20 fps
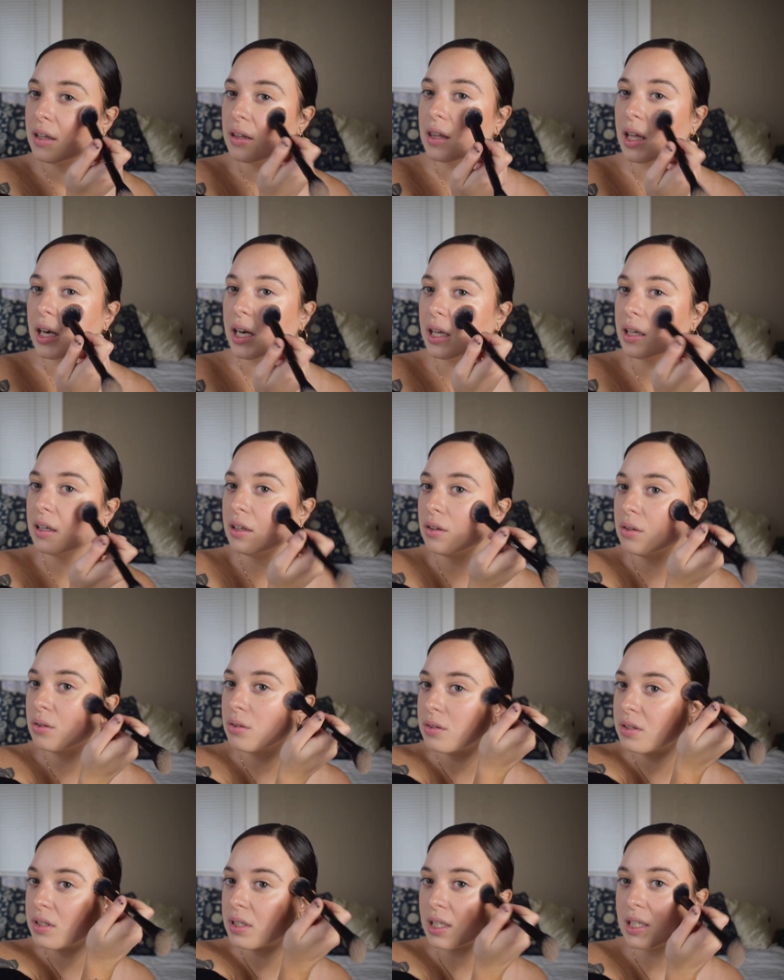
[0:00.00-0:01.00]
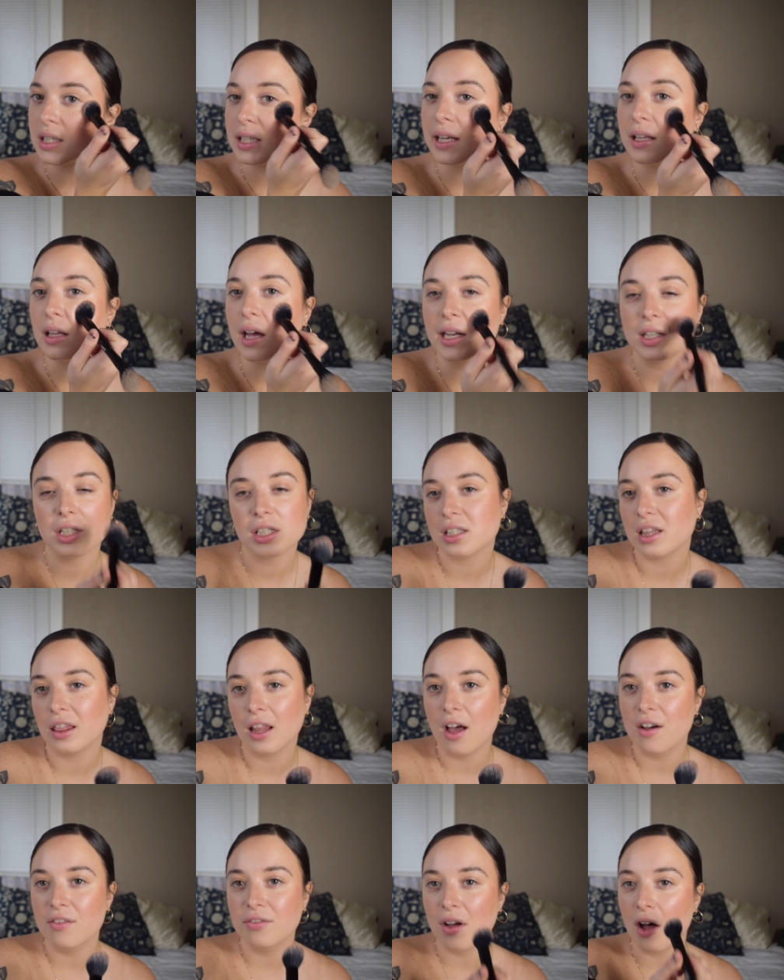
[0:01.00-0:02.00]
that I use because I, I just
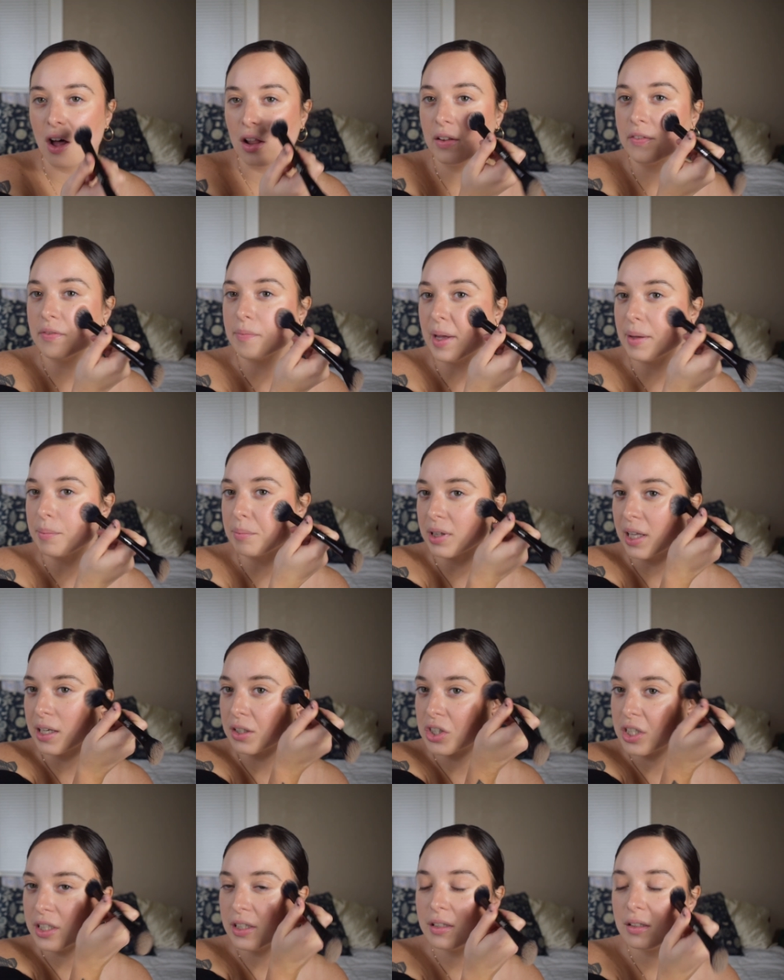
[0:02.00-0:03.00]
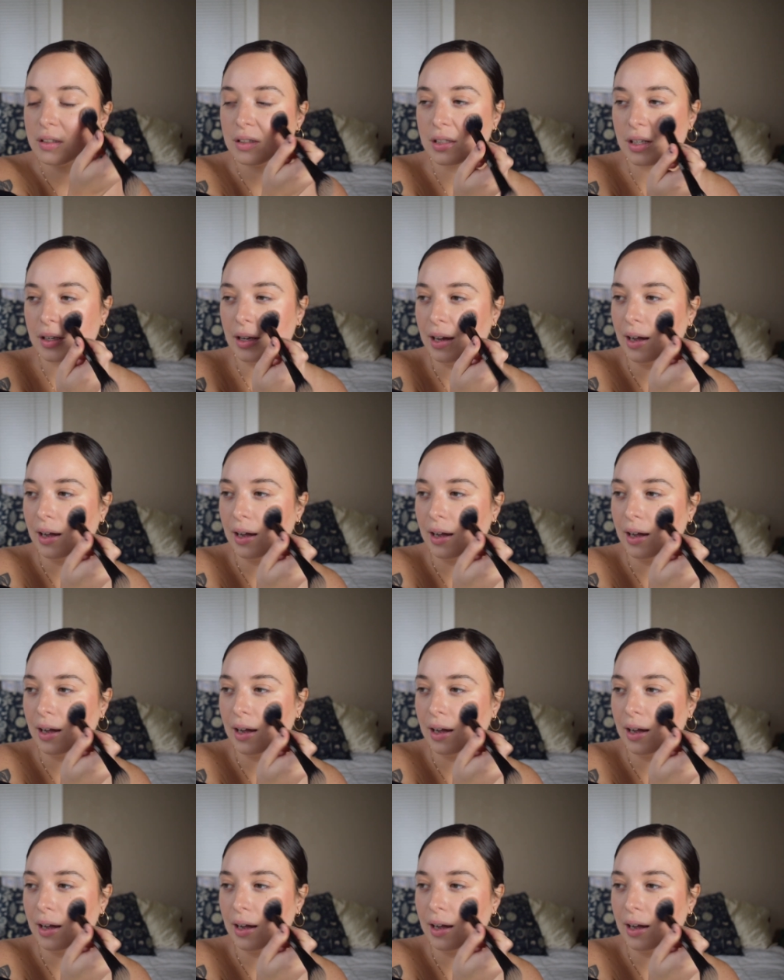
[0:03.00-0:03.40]
love all of my blushes.